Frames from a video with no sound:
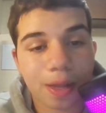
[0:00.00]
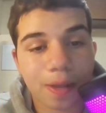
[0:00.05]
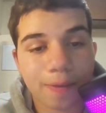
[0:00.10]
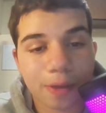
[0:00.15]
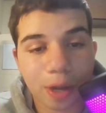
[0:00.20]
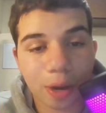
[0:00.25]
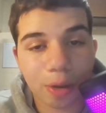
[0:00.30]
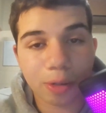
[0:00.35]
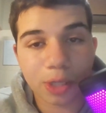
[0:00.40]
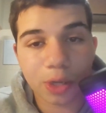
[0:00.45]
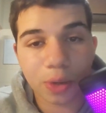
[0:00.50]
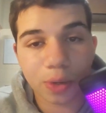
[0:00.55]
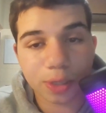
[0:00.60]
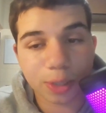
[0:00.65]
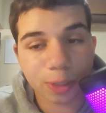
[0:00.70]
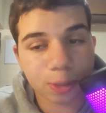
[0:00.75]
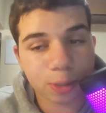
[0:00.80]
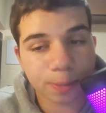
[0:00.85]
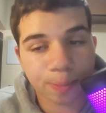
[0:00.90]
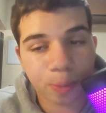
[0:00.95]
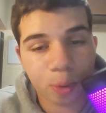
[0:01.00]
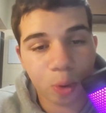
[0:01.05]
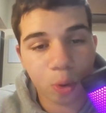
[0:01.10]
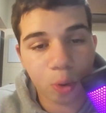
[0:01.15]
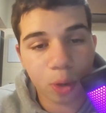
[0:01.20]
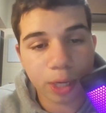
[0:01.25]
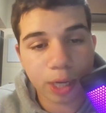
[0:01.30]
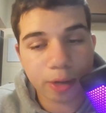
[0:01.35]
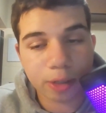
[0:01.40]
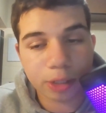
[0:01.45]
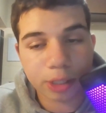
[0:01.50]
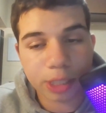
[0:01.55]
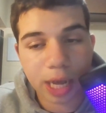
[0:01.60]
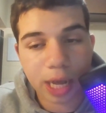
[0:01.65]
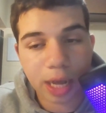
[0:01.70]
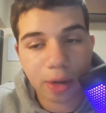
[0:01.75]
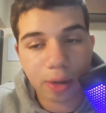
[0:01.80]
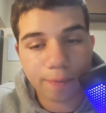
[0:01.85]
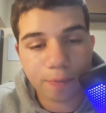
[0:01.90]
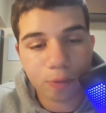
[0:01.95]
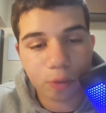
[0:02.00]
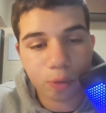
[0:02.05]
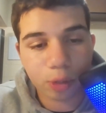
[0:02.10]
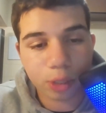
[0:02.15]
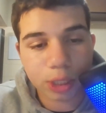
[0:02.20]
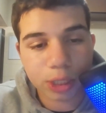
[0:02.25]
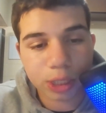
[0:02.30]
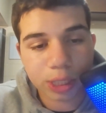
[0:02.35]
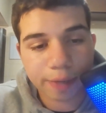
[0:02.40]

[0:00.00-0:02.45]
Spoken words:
go do it. There's a poll on our channel, of course,